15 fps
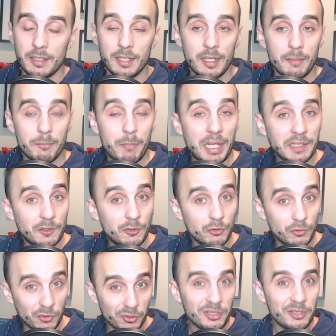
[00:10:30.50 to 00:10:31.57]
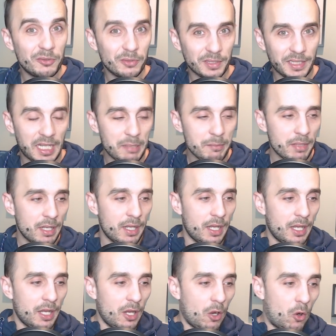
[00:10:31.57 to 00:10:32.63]
might do good to the game
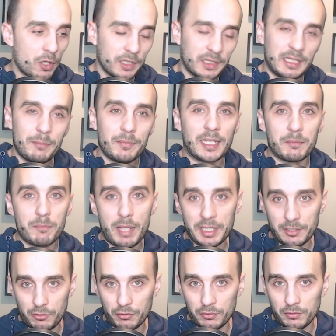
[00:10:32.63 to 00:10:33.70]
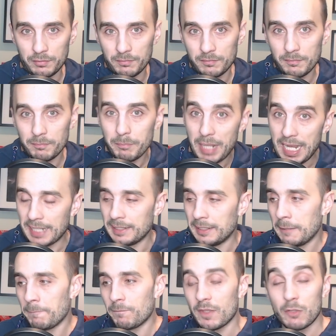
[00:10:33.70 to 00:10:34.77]
or a team that might do bad.
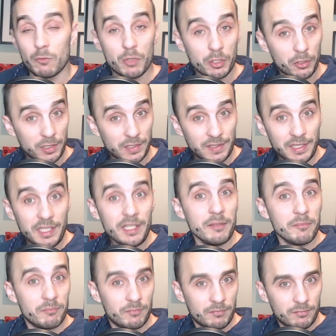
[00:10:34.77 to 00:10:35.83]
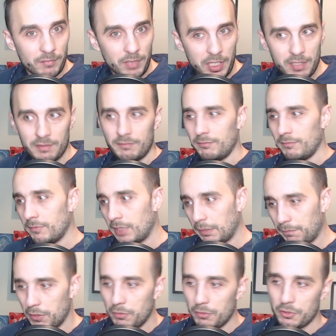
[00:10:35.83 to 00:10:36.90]
We're gonna see in the
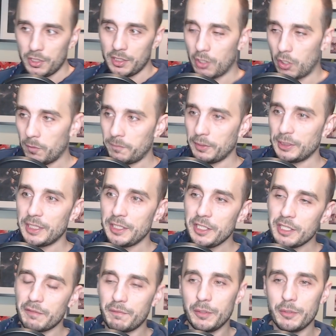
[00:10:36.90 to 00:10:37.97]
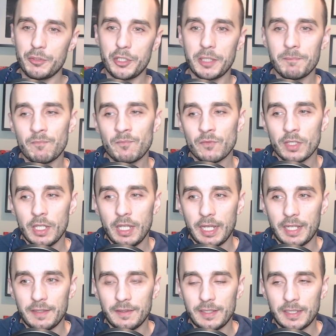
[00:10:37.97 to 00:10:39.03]
future, hopefully the near future.
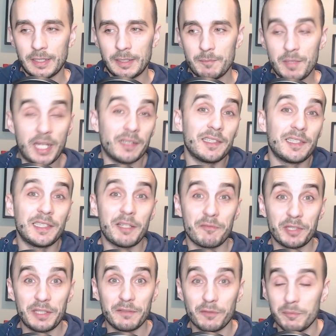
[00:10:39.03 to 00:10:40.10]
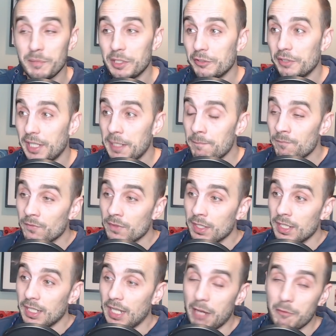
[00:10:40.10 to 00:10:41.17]
And yeah, this is everything from me today.
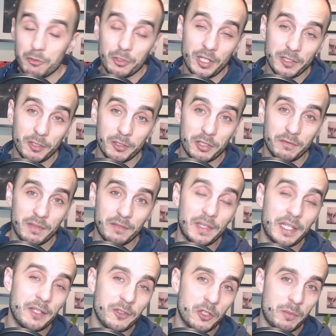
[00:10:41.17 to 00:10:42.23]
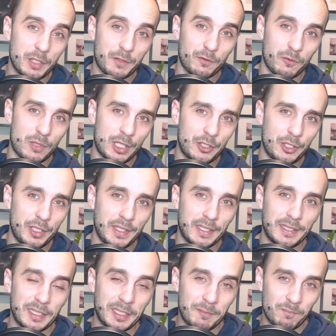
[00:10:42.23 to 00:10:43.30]
I wish you guys lots of love. Thank you so much for watching,
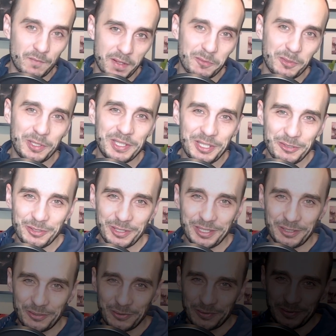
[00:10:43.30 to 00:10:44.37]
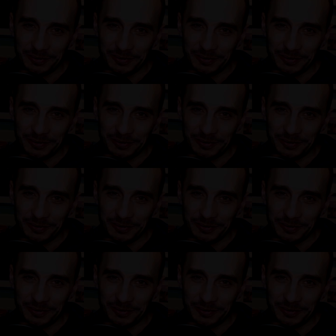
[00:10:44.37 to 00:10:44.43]
and I'm gonna see you really soon.